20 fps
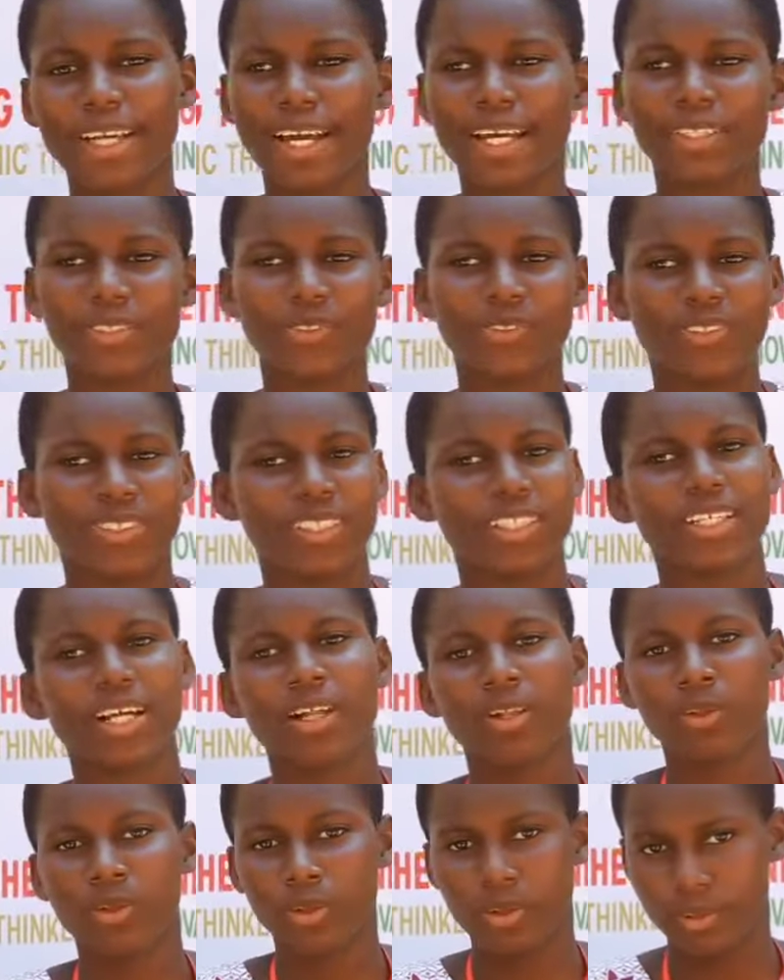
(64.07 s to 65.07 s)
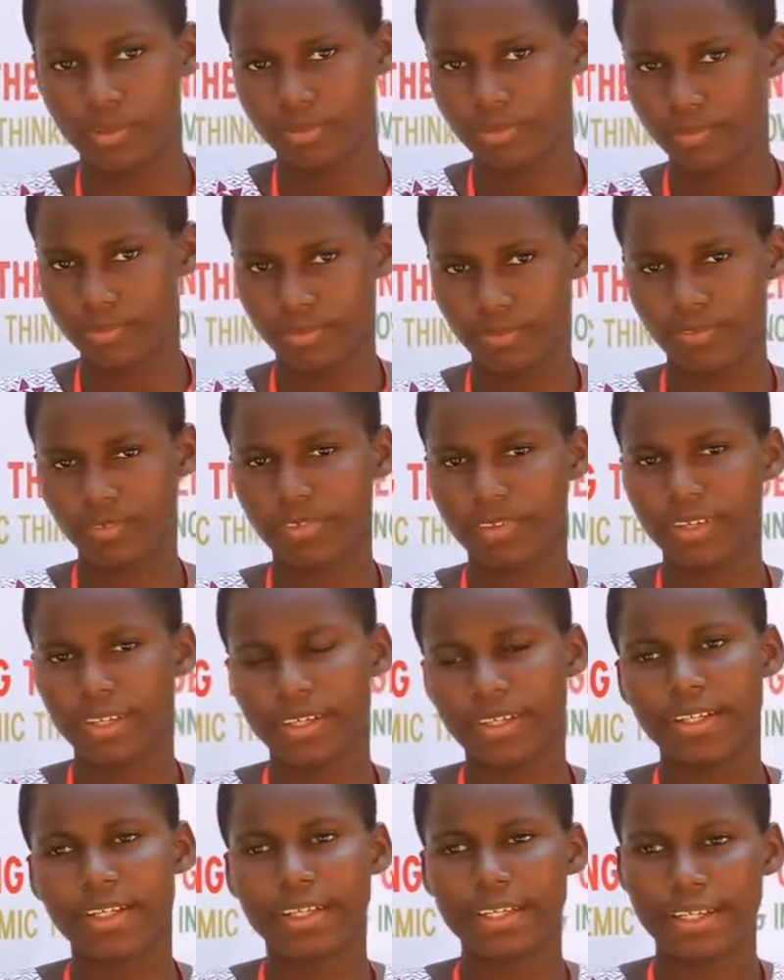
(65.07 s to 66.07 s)
had to think a lot before you're
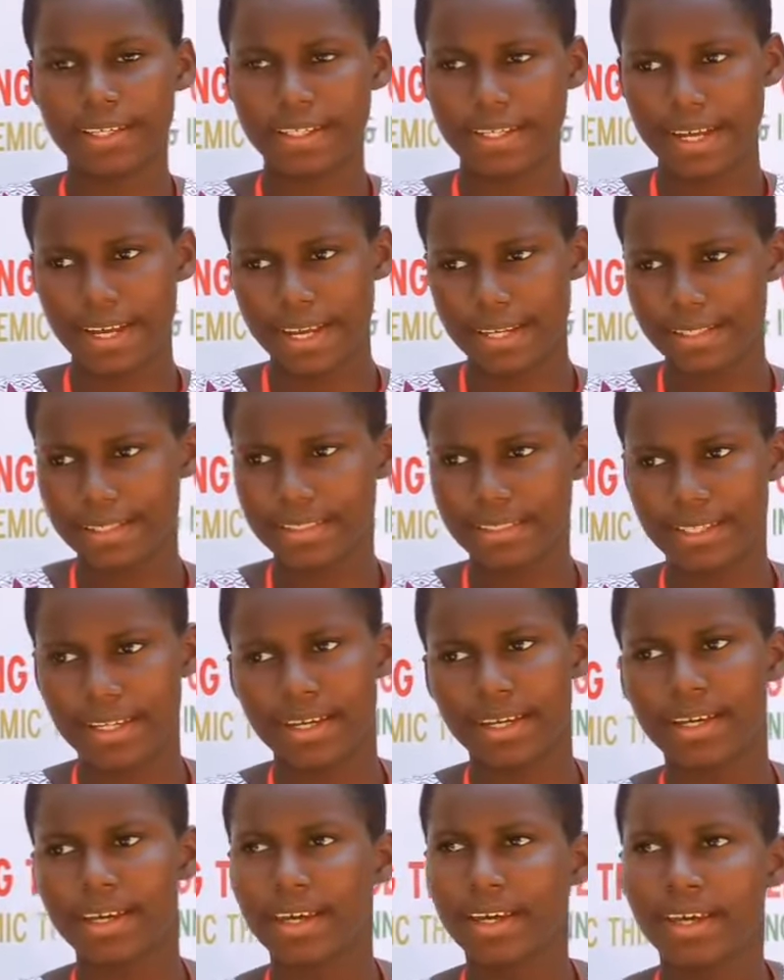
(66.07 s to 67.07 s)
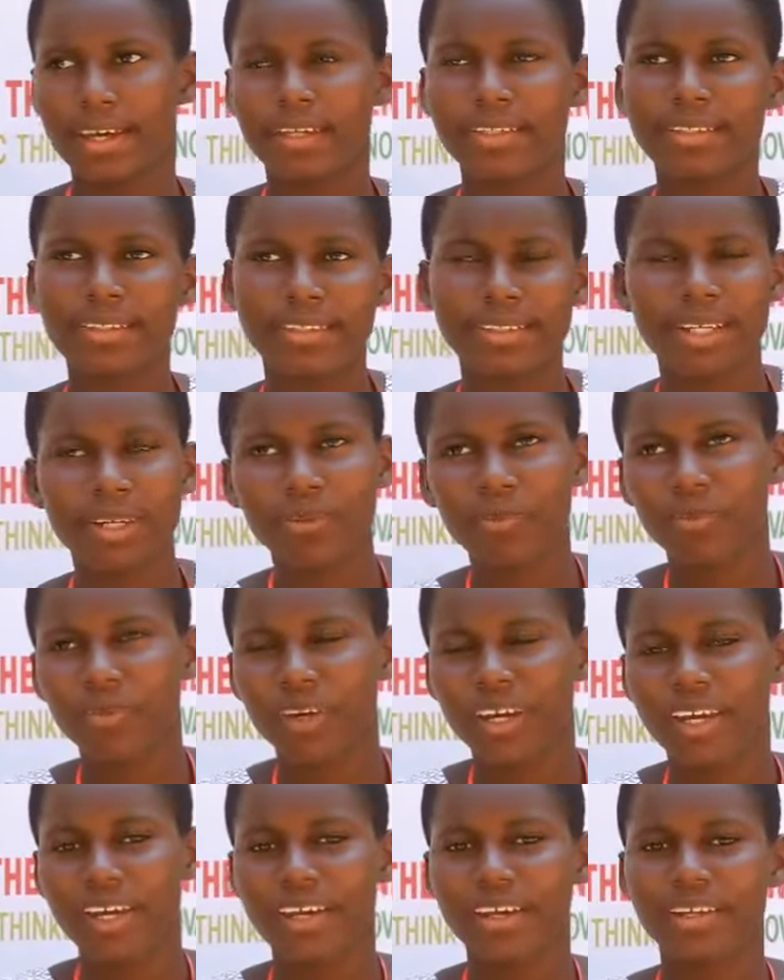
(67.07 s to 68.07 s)
gonna get the answer. And some
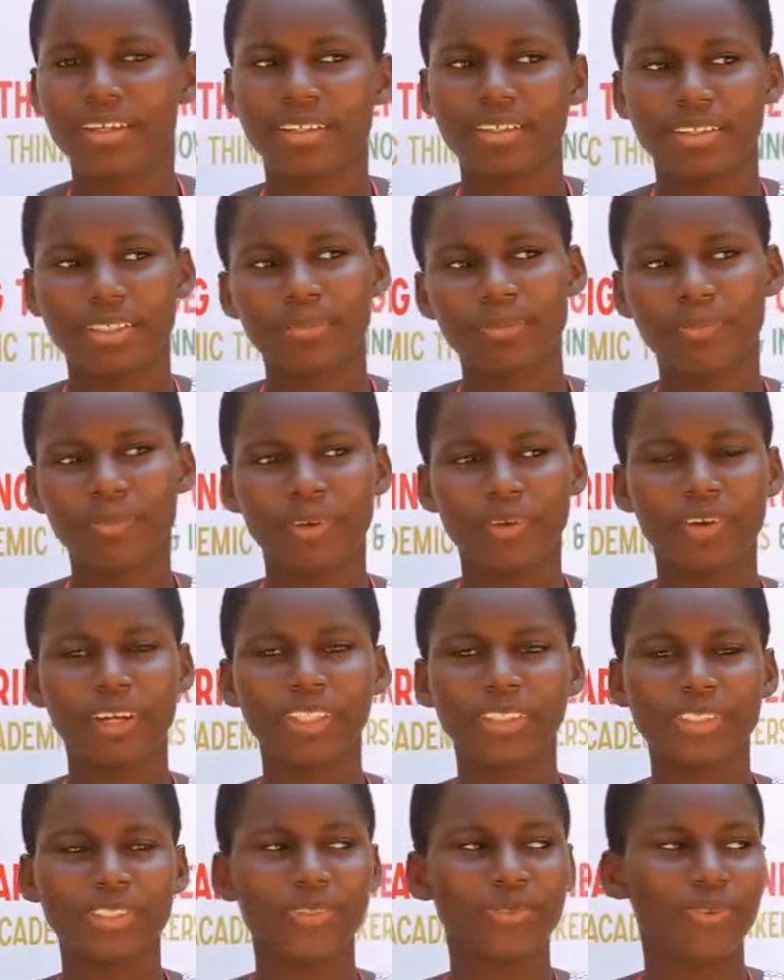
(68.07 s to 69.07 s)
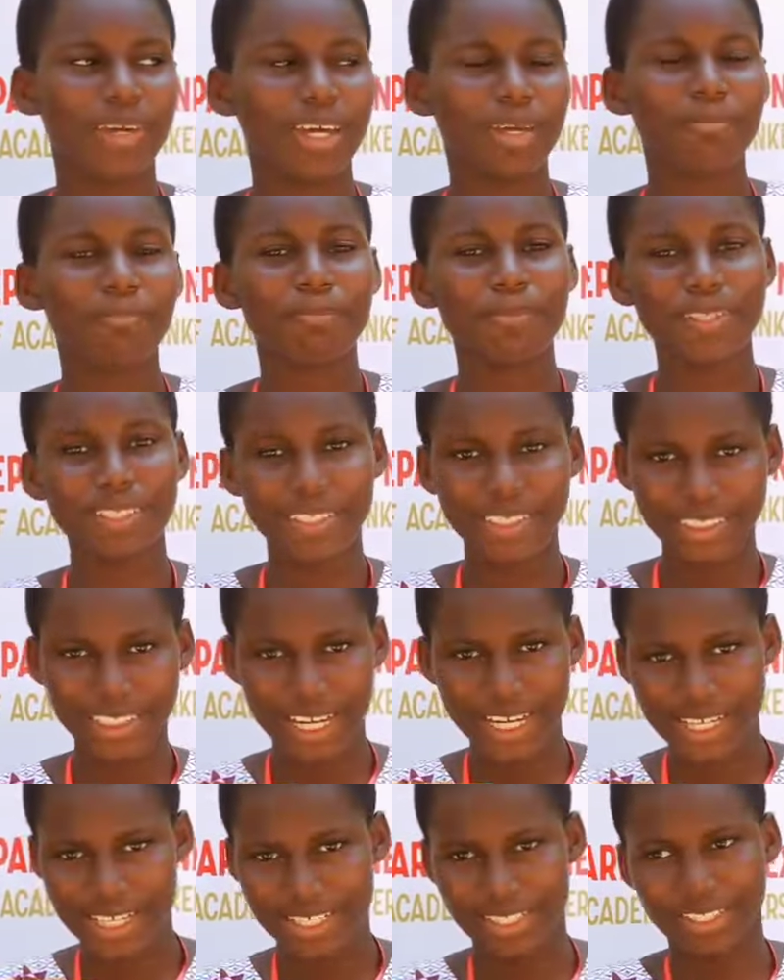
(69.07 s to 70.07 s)
of the questions were a bit
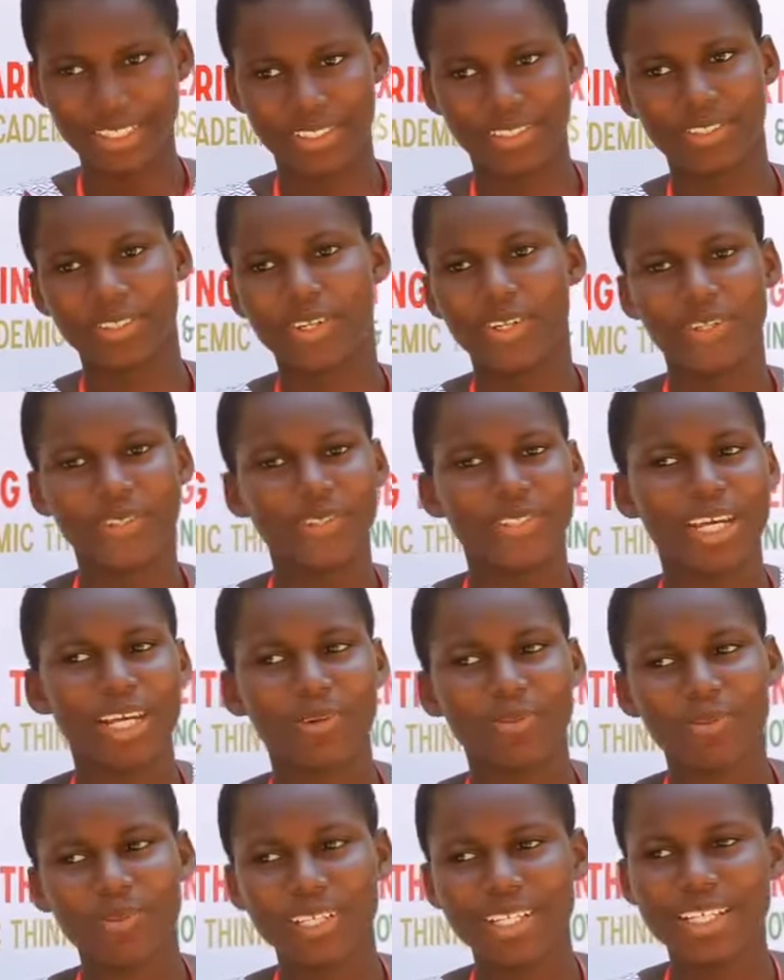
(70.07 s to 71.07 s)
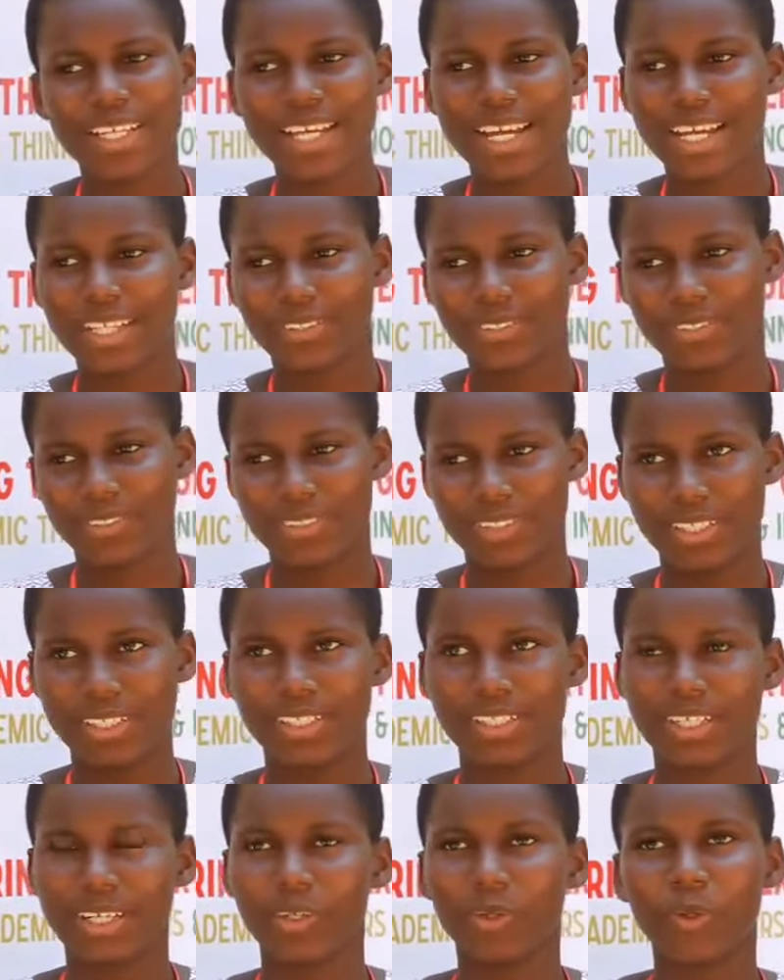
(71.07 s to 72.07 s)
challenging, so I really had to
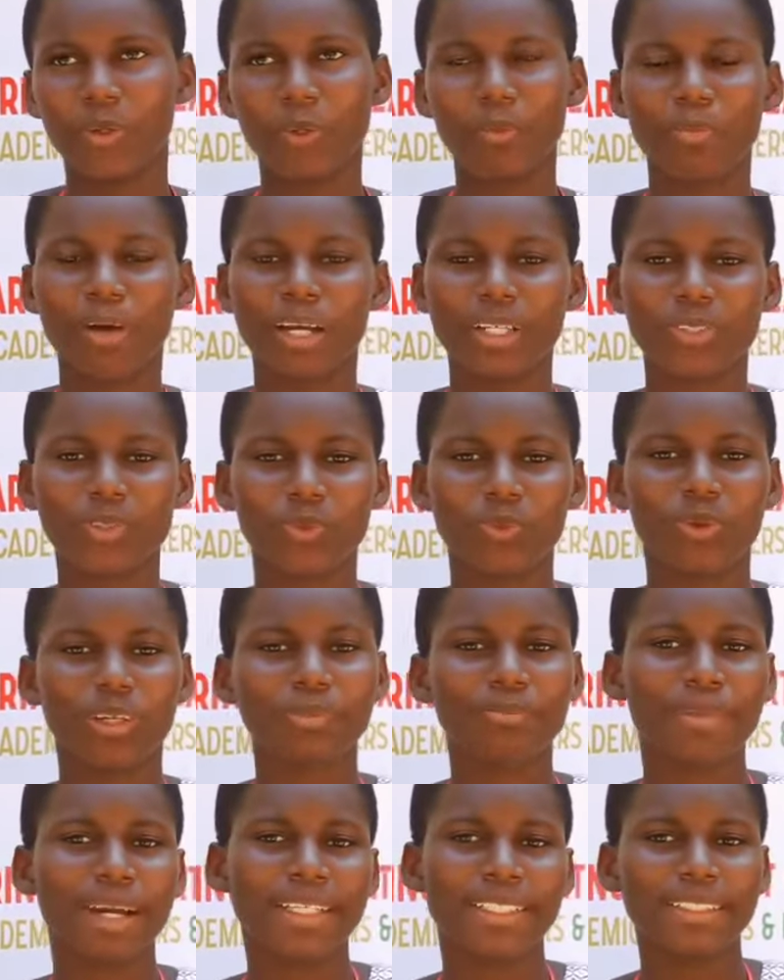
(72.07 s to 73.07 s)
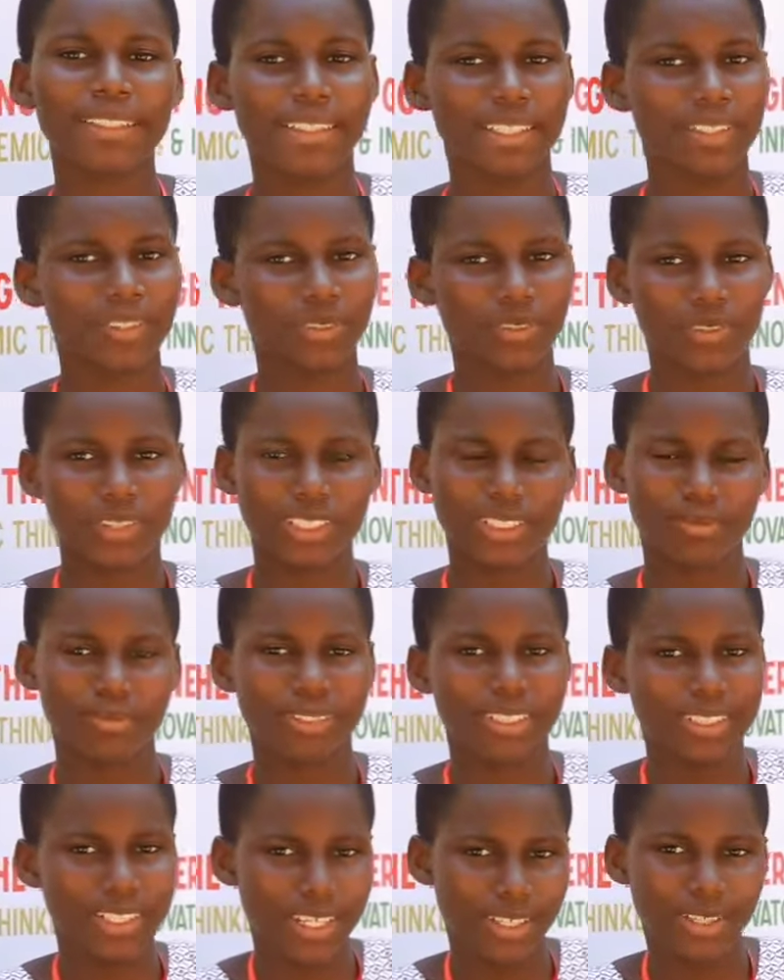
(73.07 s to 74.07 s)
think and go back to what my teachers taught
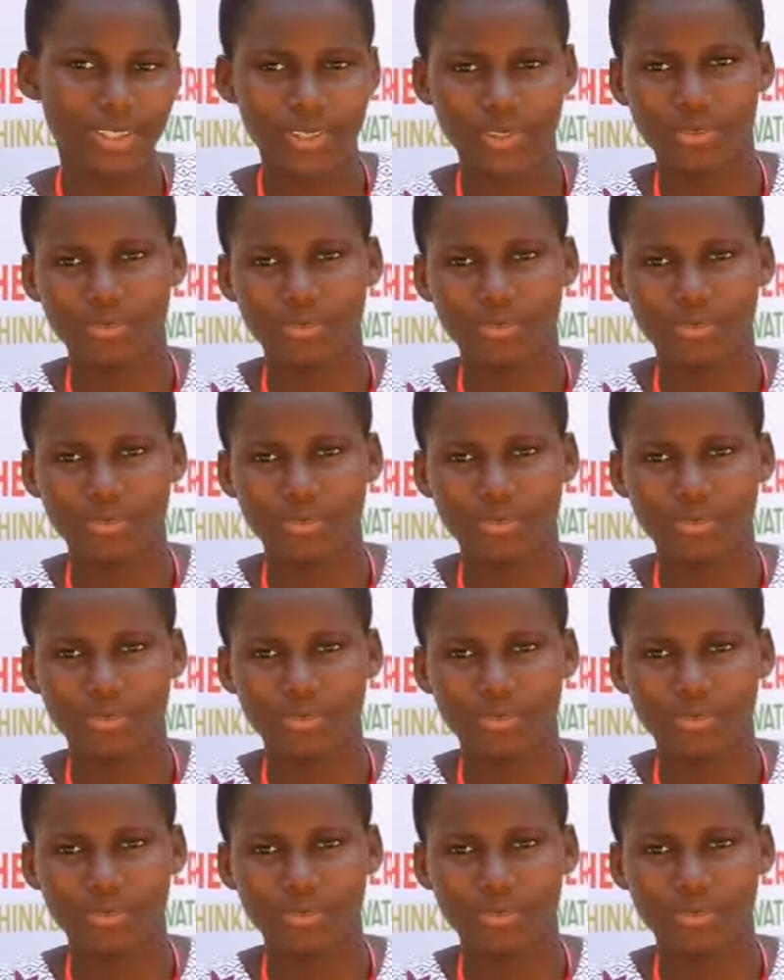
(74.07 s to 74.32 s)
me. Thank